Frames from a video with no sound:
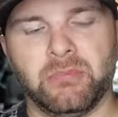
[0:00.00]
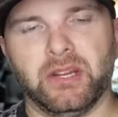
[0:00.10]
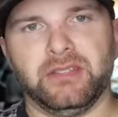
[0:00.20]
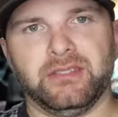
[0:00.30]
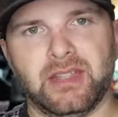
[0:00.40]

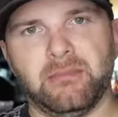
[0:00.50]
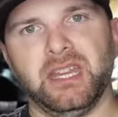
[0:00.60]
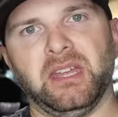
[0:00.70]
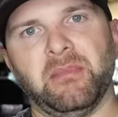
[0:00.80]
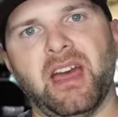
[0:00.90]
but that
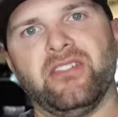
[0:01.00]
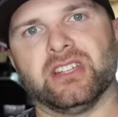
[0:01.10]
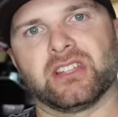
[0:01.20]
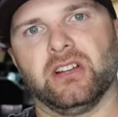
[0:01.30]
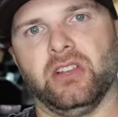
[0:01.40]
medium heavy
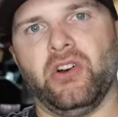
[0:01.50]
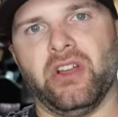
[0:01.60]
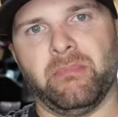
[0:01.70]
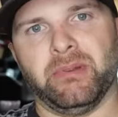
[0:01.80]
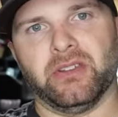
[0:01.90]
is going to
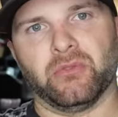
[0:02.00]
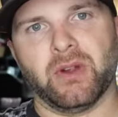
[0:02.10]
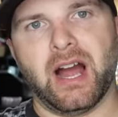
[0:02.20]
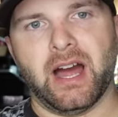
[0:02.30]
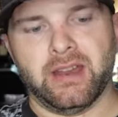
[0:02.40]
load up into the
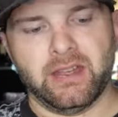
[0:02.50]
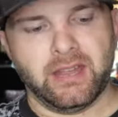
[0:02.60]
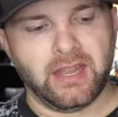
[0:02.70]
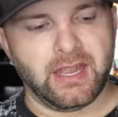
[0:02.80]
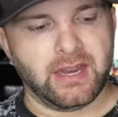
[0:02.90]
rod
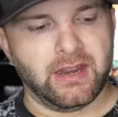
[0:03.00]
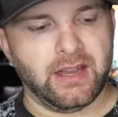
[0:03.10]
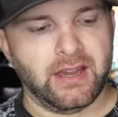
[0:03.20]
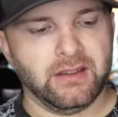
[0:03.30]
and